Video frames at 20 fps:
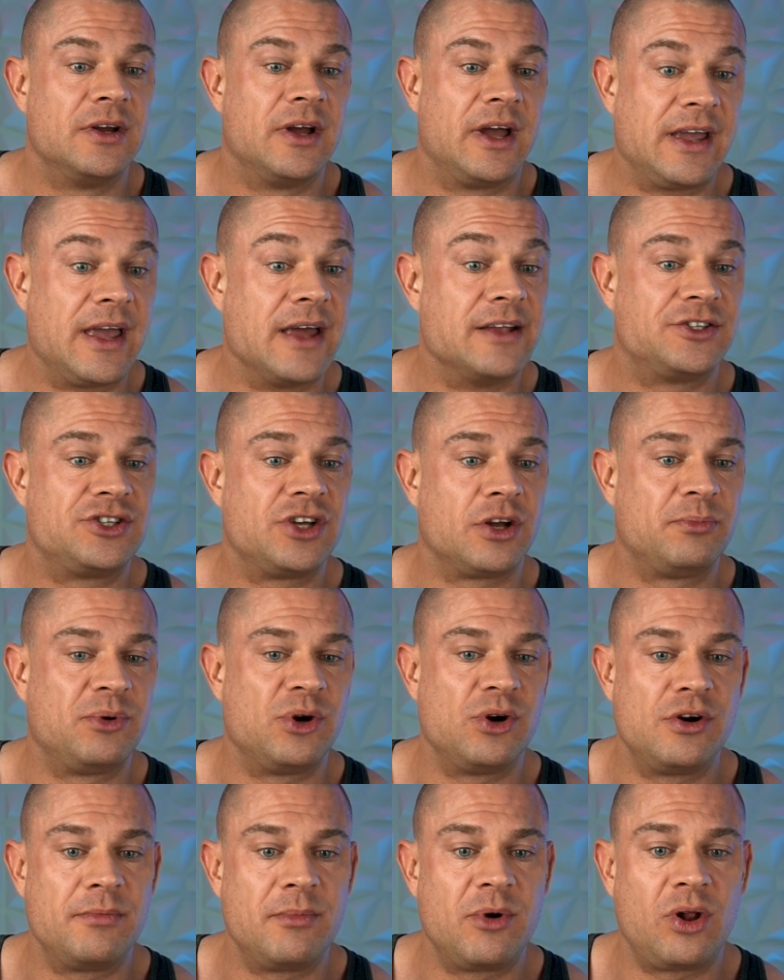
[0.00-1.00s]
Again,
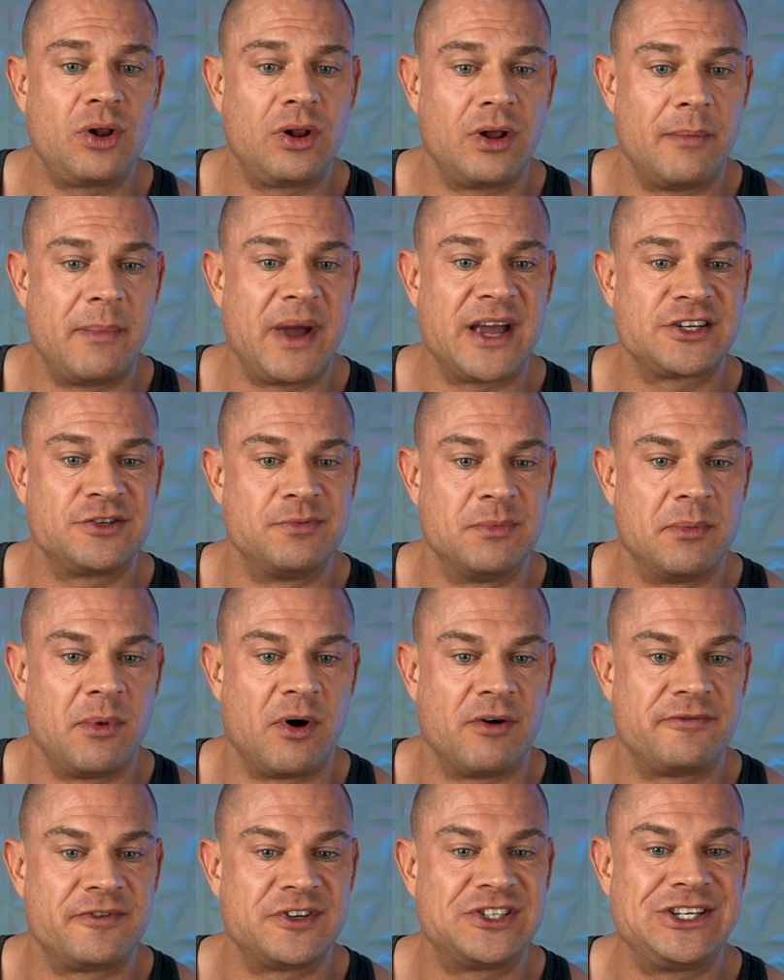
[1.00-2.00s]
salbutamol, a maximum
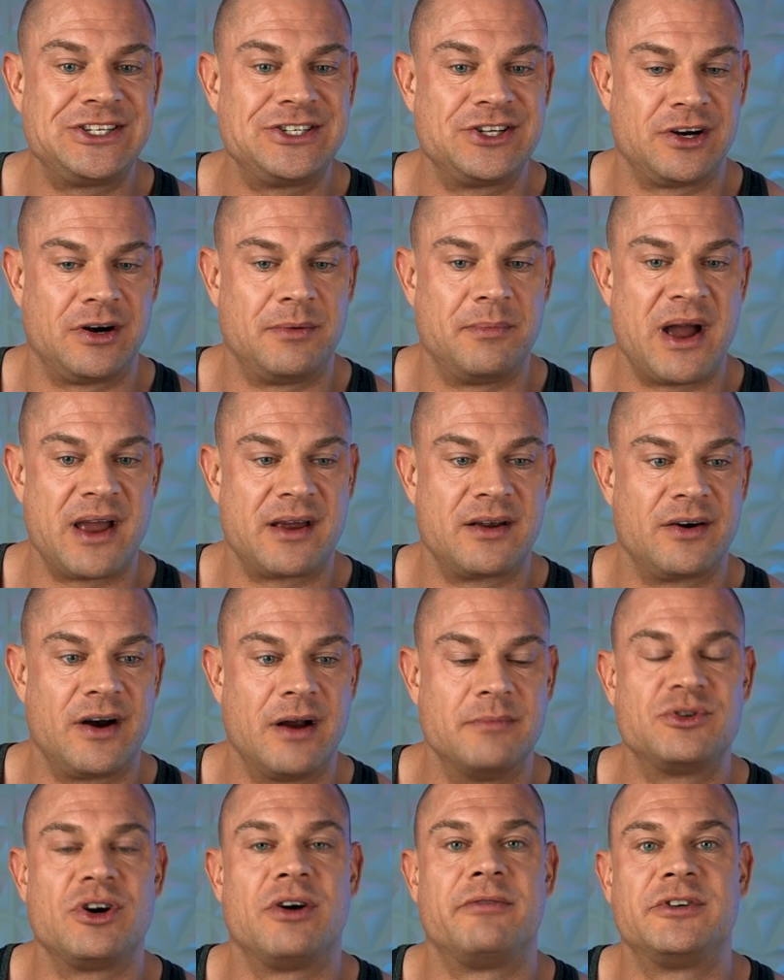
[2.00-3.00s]
of 600
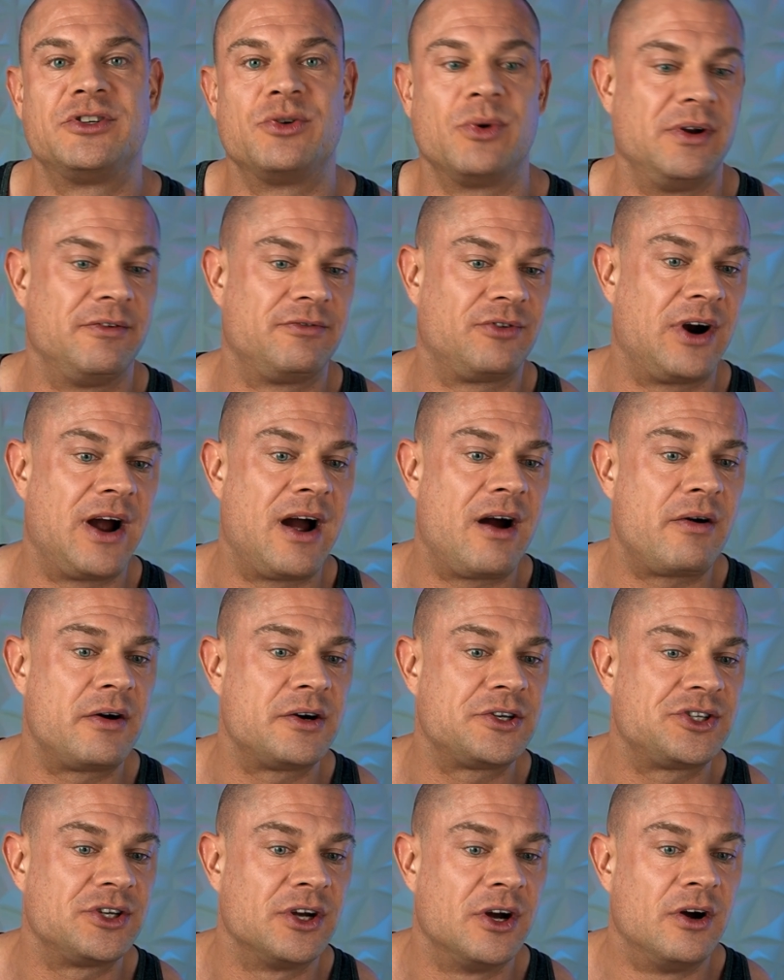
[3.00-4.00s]
micrograms over 24
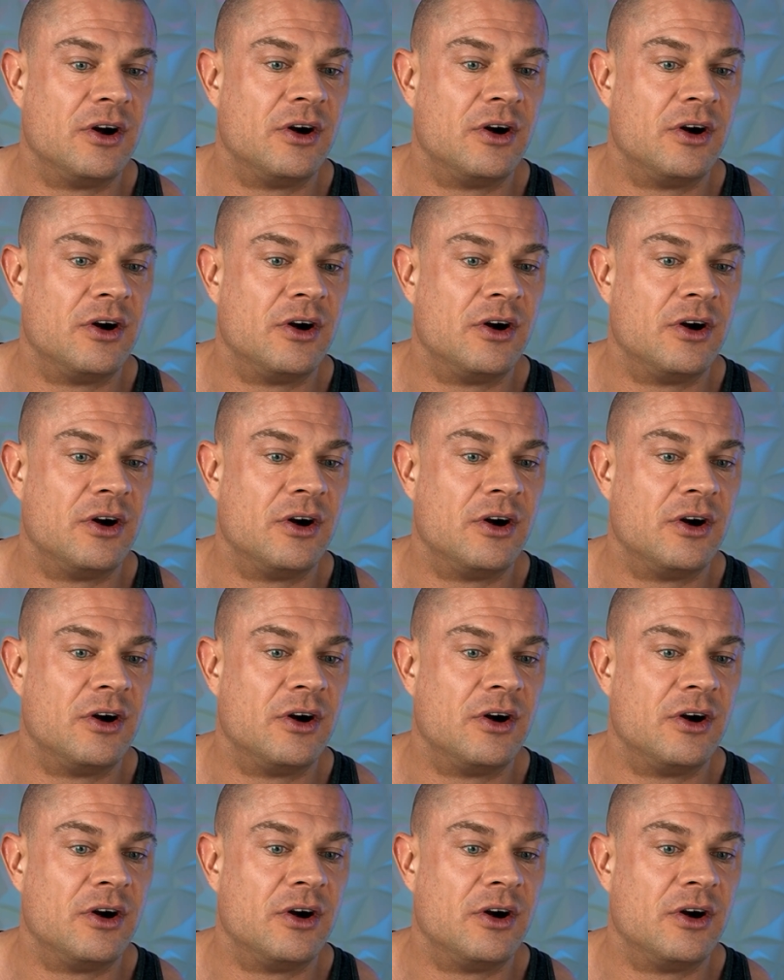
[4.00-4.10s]
hours.